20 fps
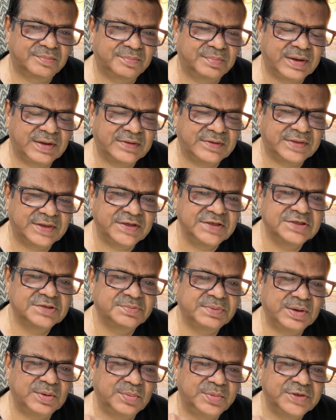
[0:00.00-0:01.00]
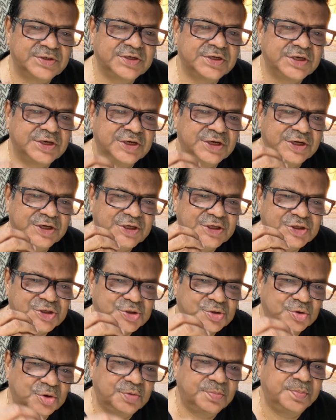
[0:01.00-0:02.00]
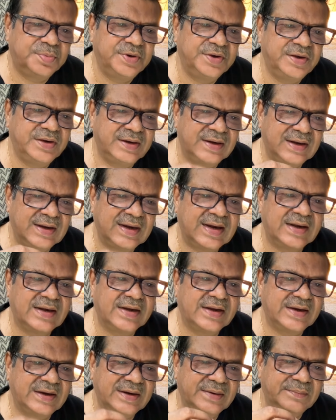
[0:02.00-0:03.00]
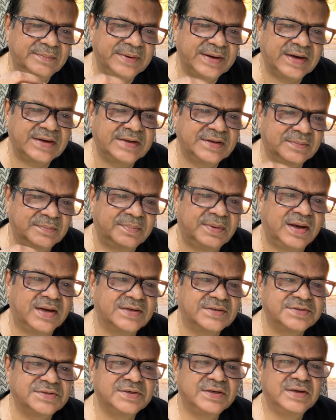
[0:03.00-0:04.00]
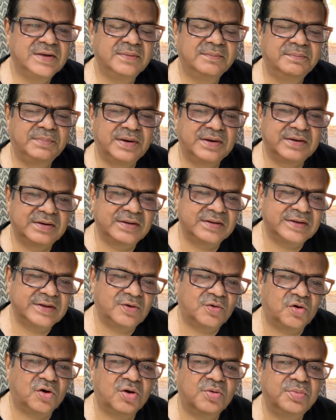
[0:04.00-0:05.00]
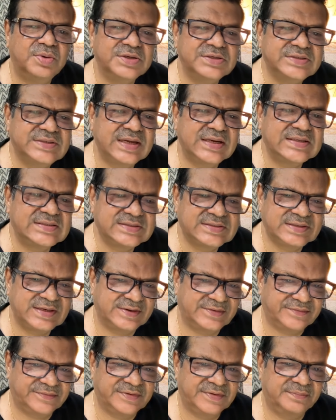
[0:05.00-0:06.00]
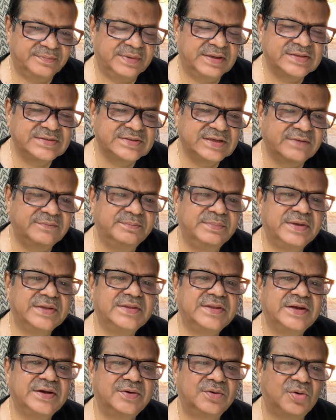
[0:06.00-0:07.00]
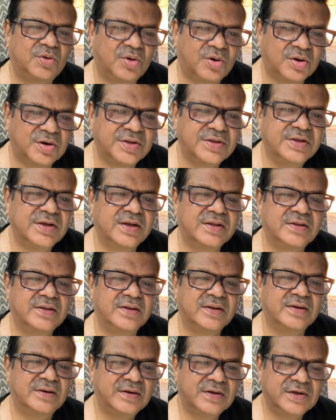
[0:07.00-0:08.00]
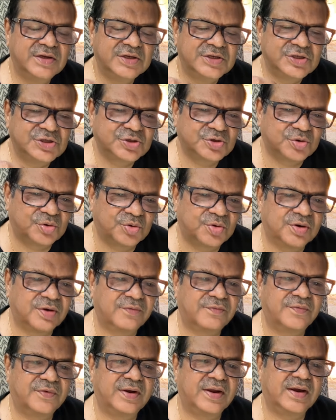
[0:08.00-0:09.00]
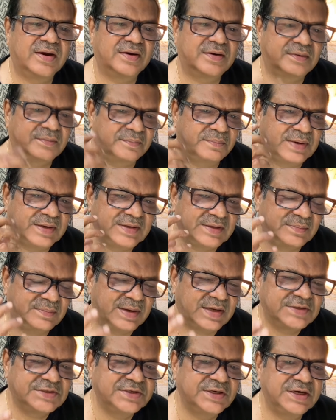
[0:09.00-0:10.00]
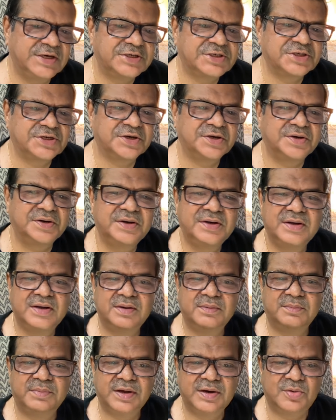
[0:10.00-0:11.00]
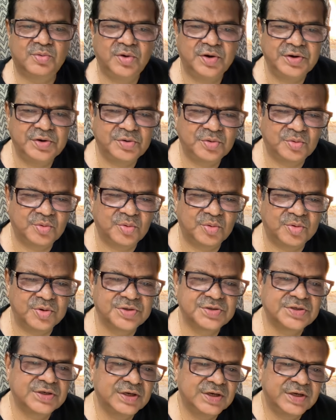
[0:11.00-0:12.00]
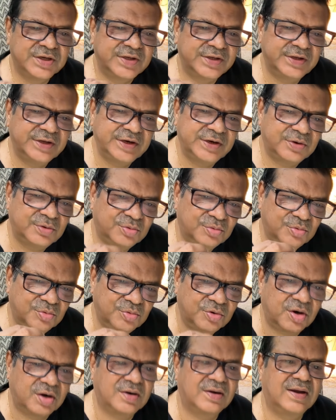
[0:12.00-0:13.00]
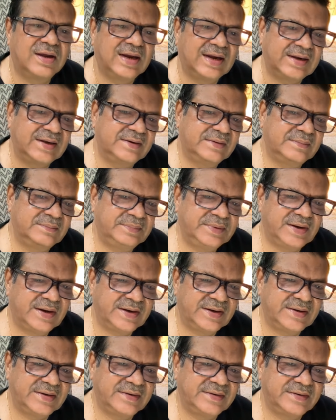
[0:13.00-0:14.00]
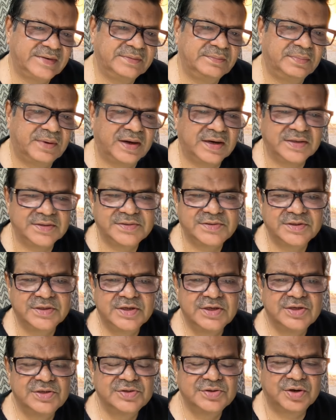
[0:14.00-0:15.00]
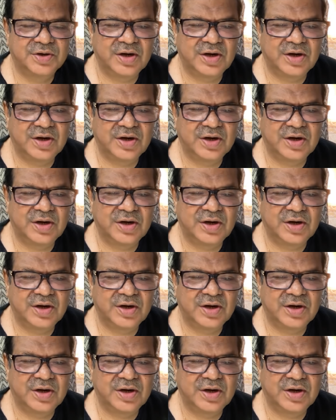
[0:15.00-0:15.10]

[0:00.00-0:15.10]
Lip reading: by things by which he should be landing behind the bars, but they always get saved by some method or the other, stroke of luck, by the imagination, by going to courts. They do not land behind the bars. So